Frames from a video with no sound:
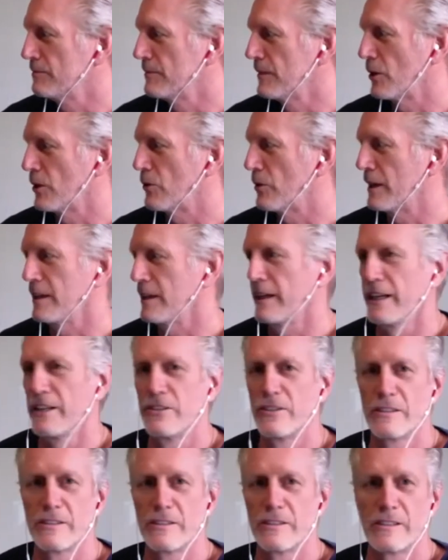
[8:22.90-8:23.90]

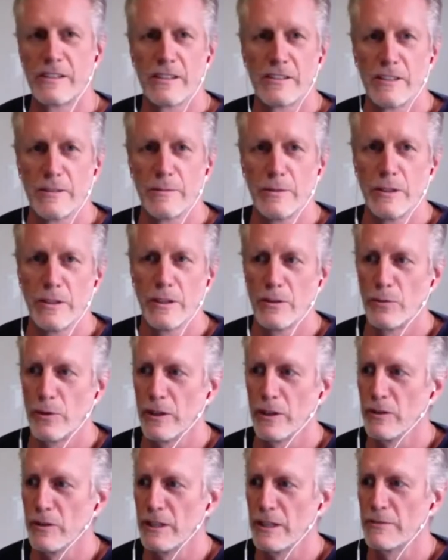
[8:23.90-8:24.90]
accreditation system, you know, where
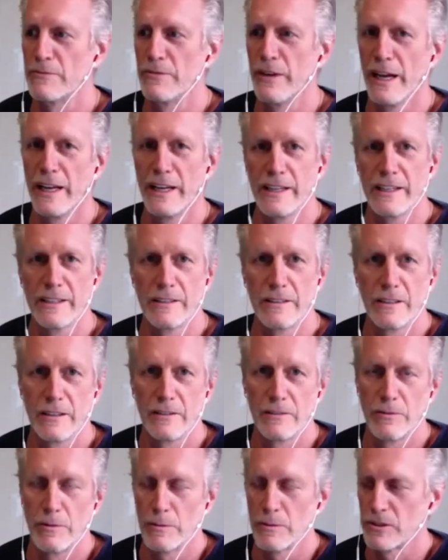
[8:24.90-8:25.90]
you get vetted
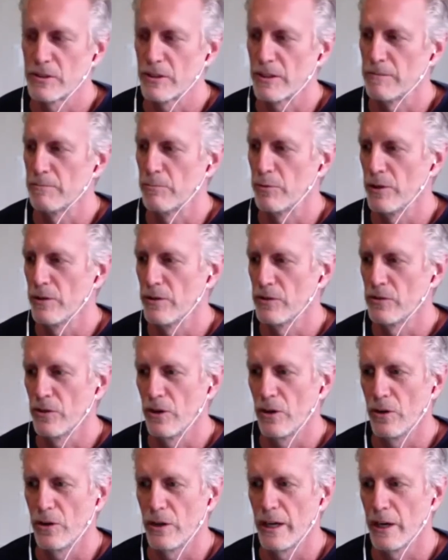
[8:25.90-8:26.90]
from a certain point of view. It's
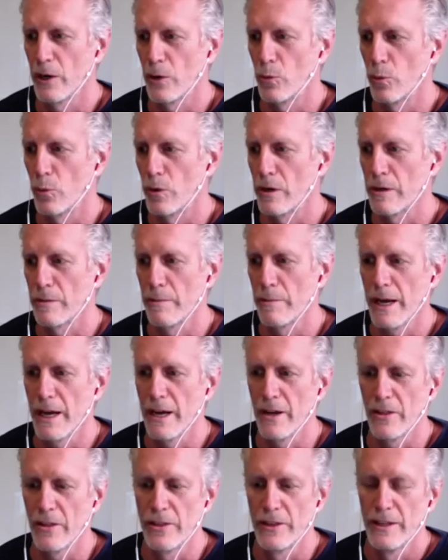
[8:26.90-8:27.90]
all kind of word of
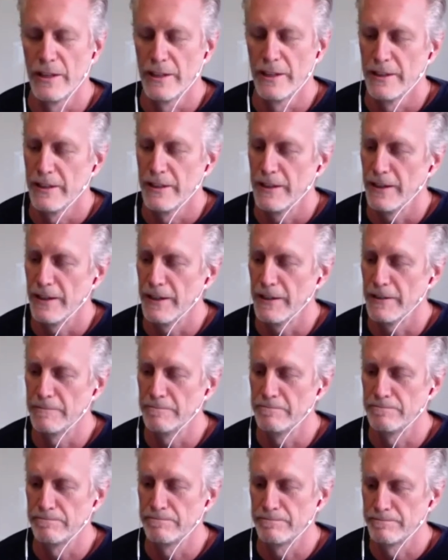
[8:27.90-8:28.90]
mouth.
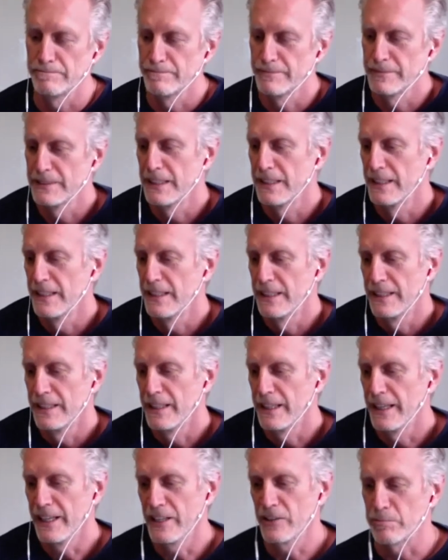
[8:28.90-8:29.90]
Um,
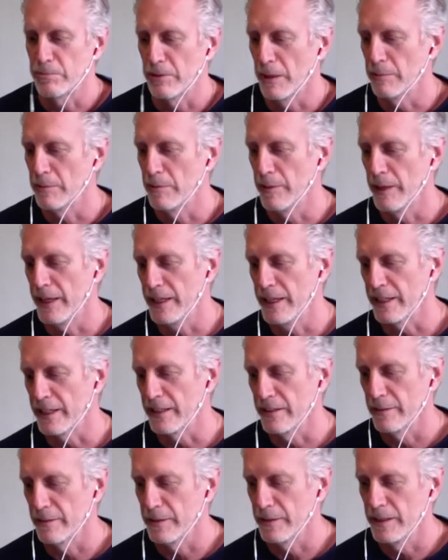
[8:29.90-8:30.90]
yeah, it's problematic.
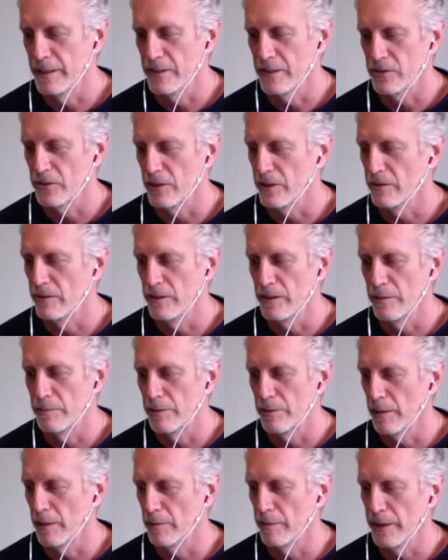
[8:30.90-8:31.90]
I mean, it's really, really
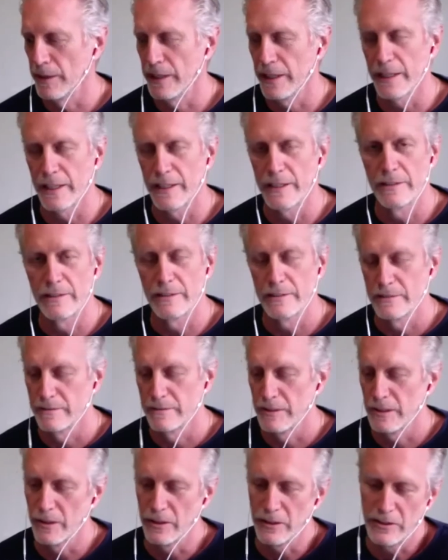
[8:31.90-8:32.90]
problematic.
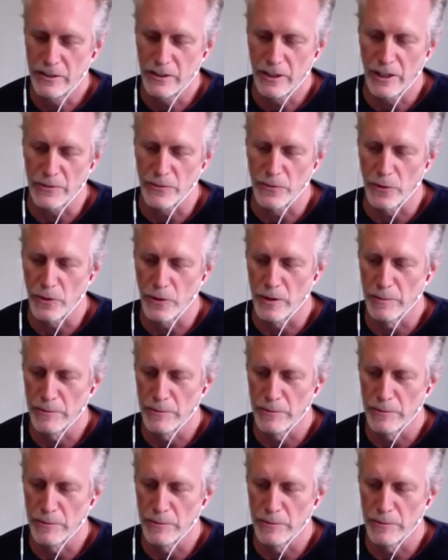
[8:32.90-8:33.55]
You know, it's, it's an art fraught